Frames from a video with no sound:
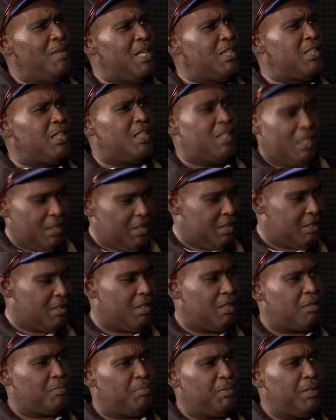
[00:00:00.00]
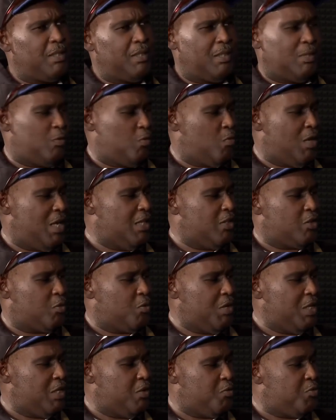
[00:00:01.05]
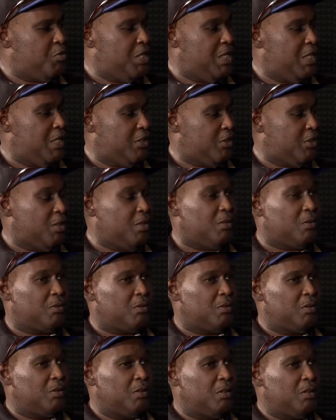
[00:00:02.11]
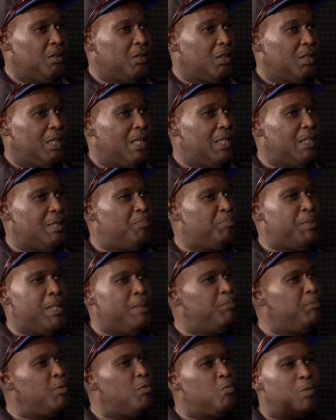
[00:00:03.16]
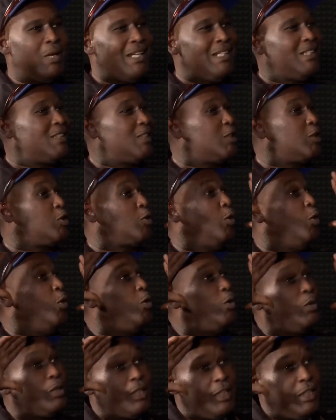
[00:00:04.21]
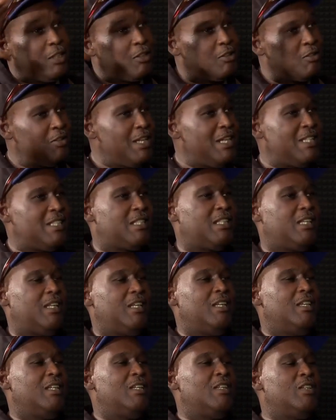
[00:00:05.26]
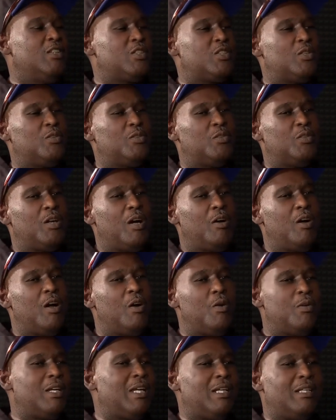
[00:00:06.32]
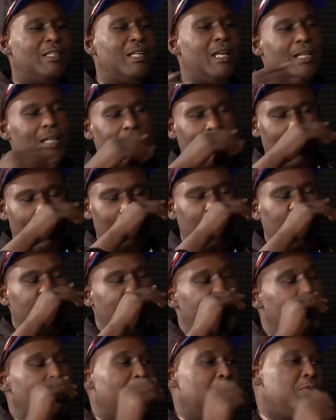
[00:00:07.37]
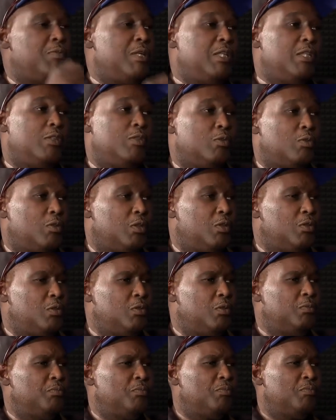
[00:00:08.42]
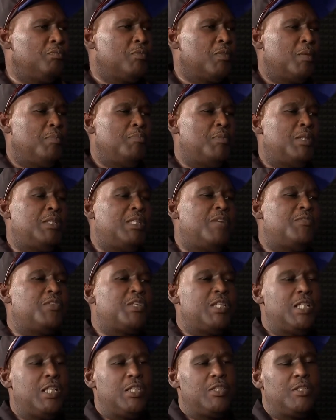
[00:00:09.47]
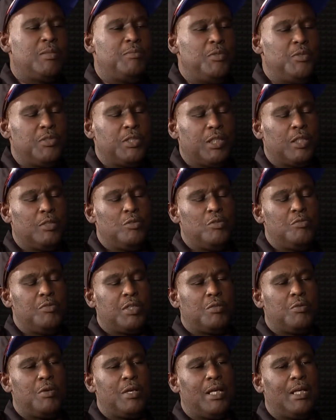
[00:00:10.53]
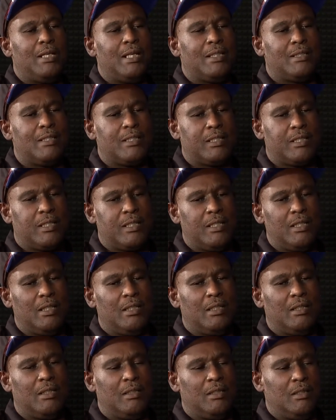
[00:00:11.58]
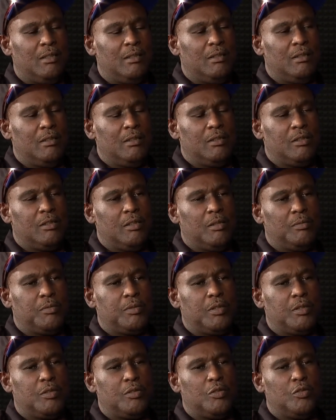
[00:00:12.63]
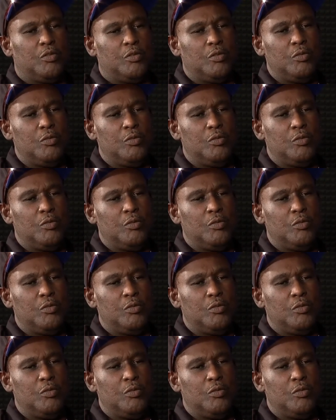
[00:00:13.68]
Imagine, this is like playing at 120, really slow. And the people went totally crazy. So how can that not happen today? I really don't know. But they've changed the music. It don't require a lot of skill to